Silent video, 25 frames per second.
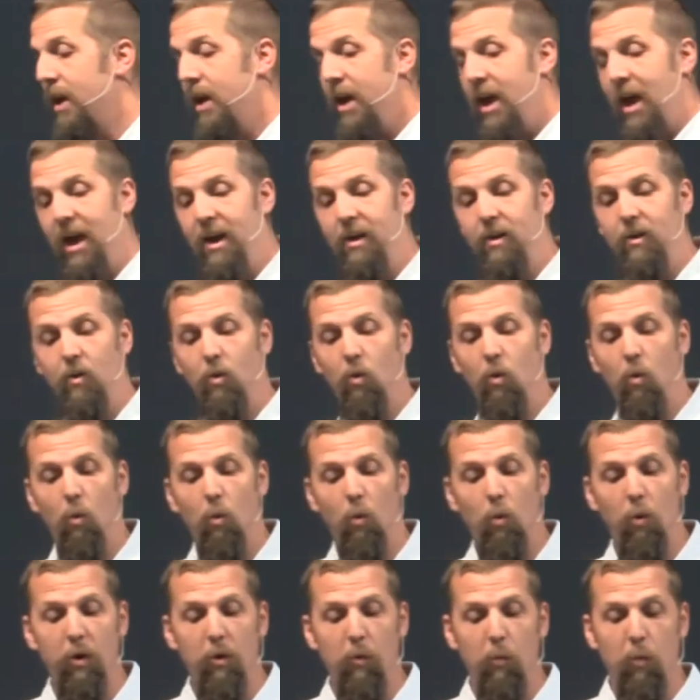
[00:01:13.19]
and
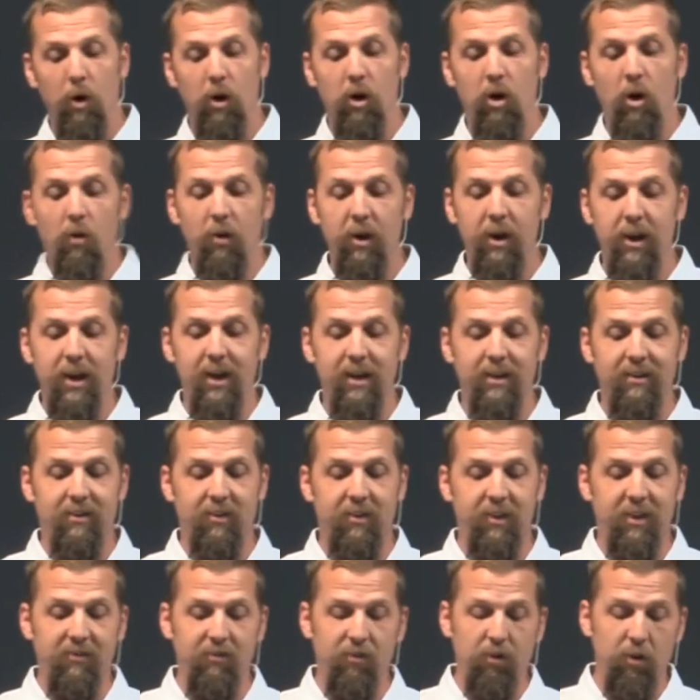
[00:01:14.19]
we're, we're going into
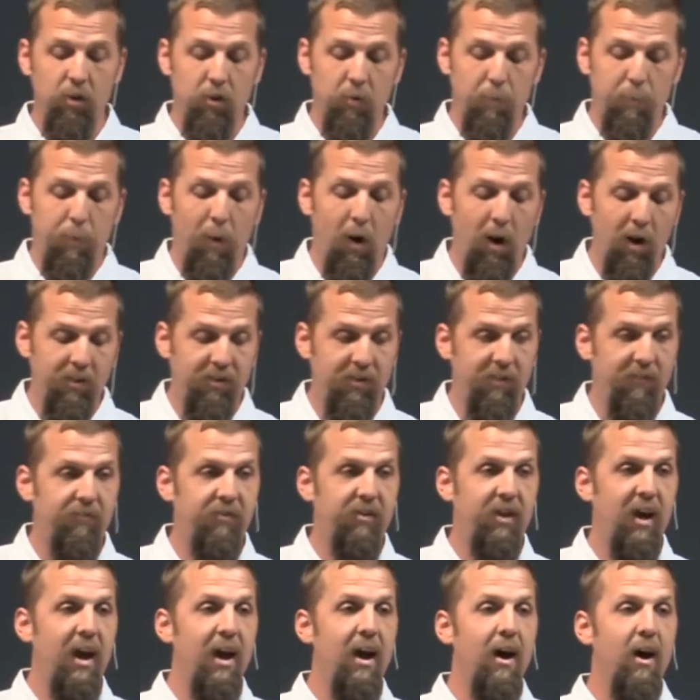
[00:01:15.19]
these little parts of
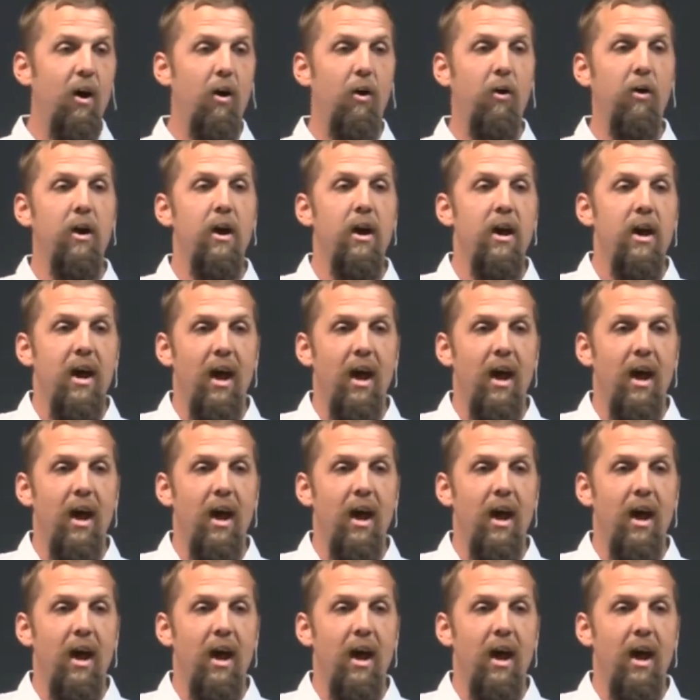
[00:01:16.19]
town,